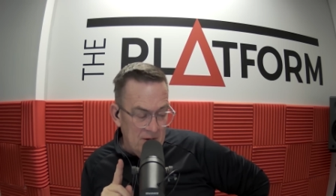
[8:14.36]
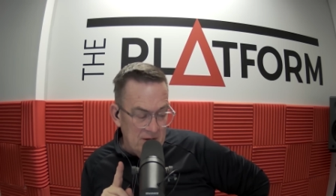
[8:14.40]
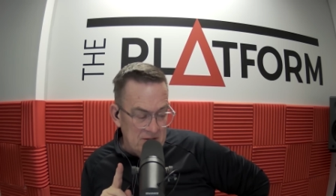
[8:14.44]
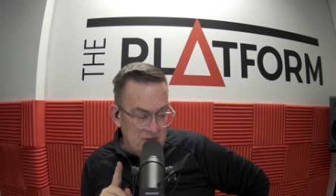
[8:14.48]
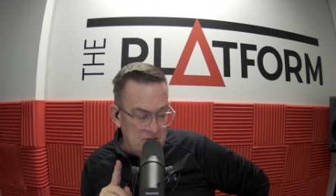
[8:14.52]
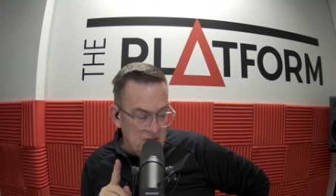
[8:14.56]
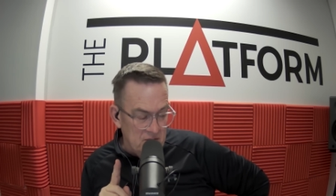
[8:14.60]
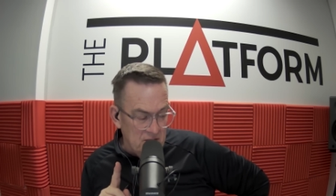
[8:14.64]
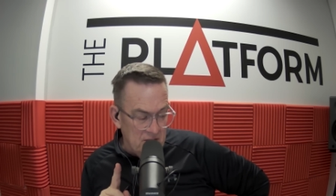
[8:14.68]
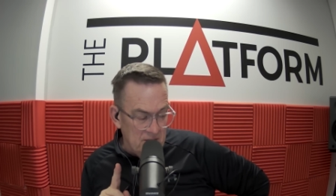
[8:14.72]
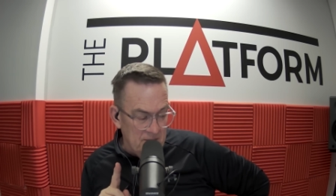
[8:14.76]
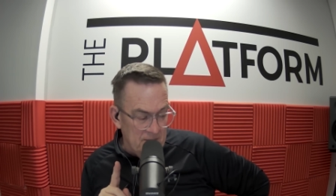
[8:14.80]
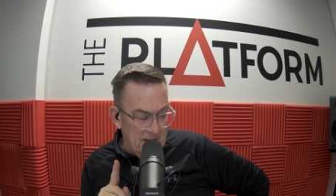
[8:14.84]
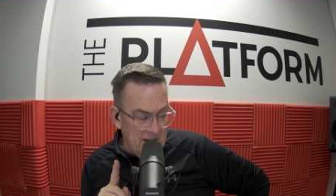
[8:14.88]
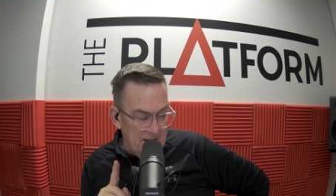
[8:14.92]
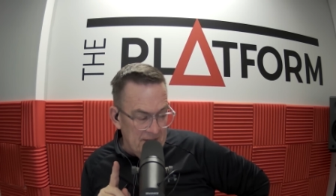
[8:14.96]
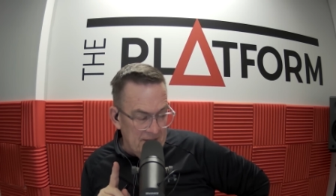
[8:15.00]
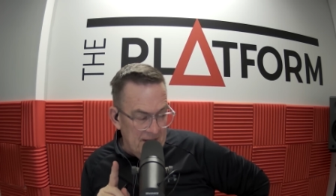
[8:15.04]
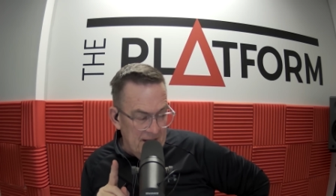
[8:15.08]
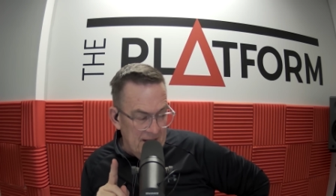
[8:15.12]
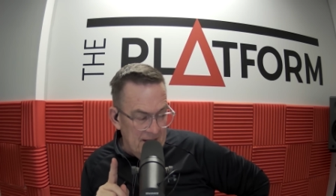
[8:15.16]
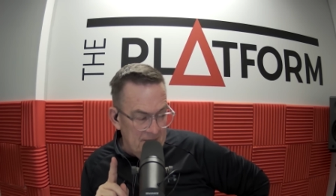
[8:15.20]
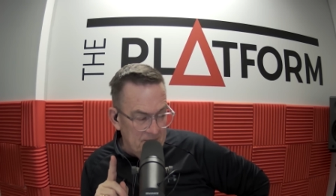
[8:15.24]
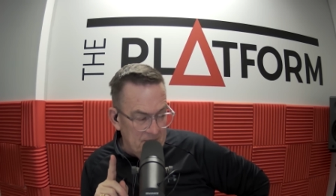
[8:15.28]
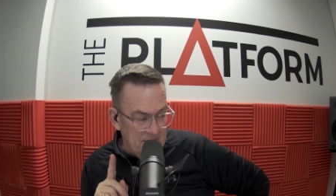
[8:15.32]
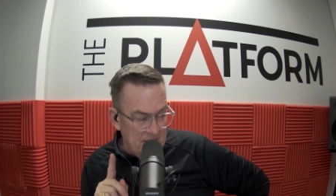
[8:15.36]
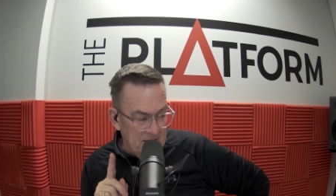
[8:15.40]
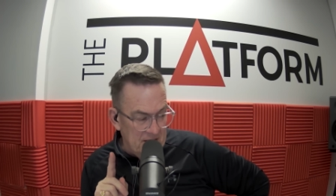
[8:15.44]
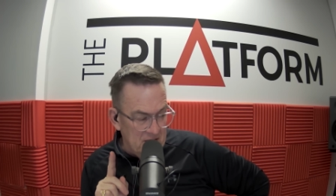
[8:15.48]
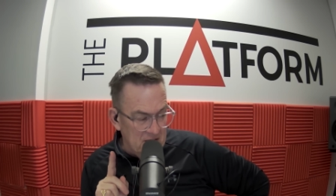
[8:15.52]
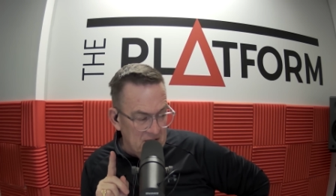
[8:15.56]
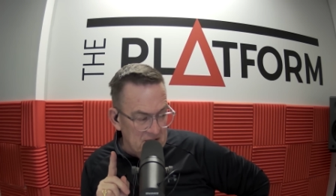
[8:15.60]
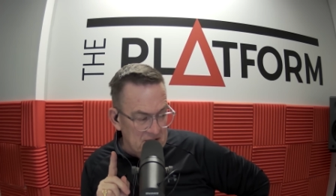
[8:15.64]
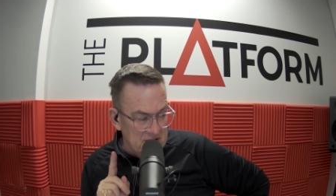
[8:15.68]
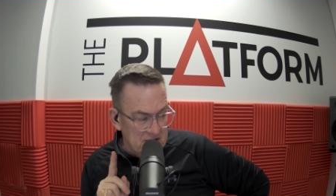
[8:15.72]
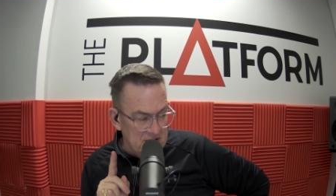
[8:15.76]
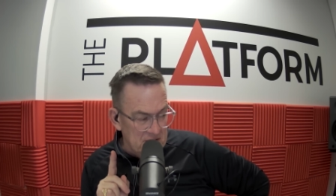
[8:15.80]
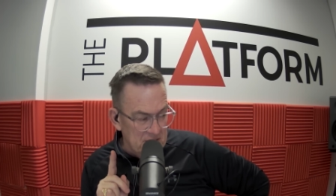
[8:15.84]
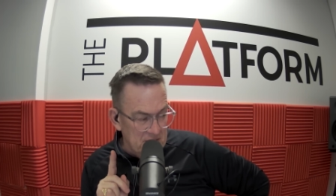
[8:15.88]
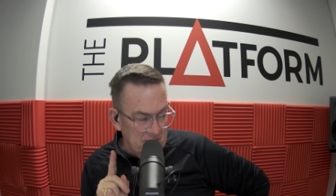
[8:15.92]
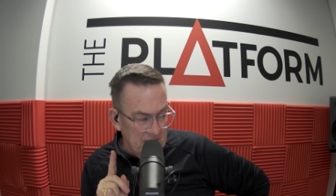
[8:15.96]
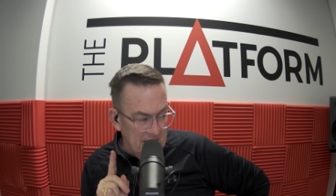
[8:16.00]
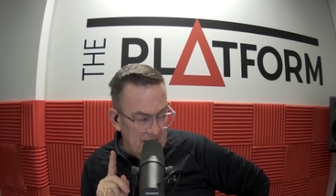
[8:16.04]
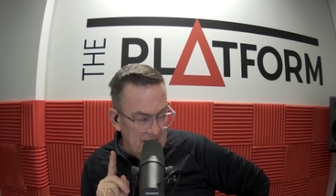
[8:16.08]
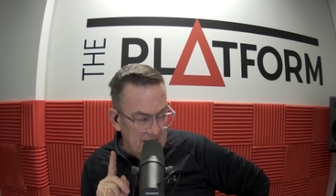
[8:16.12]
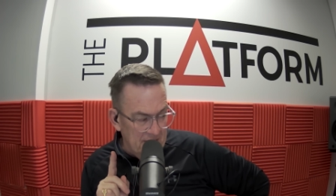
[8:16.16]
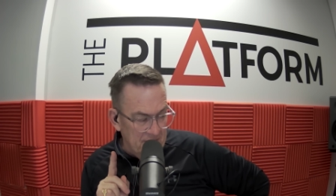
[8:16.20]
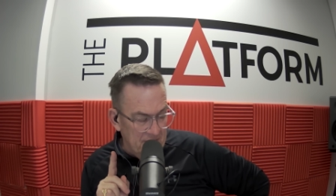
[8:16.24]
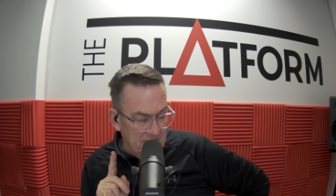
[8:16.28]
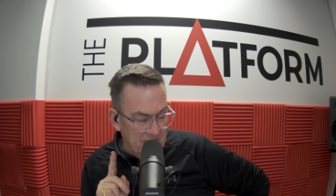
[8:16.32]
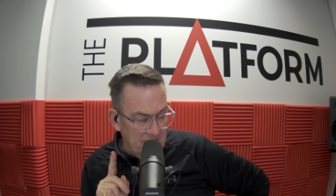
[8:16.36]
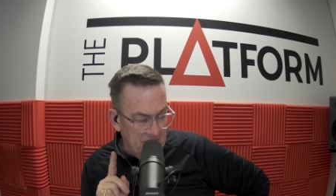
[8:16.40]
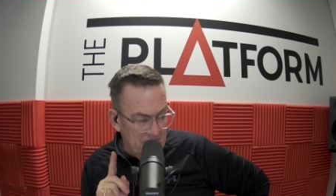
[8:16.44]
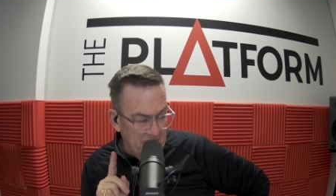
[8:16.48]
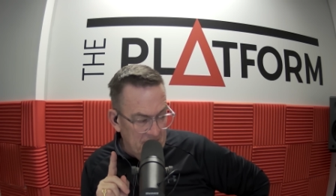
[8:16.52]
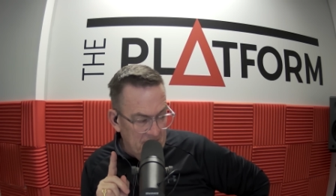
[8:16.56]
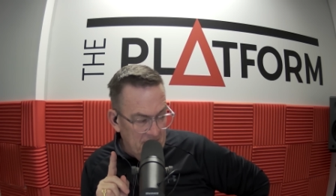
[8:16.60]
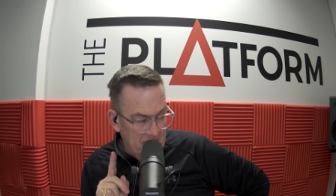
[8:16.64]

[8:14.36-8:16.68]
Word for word: I want to talk about that because you have,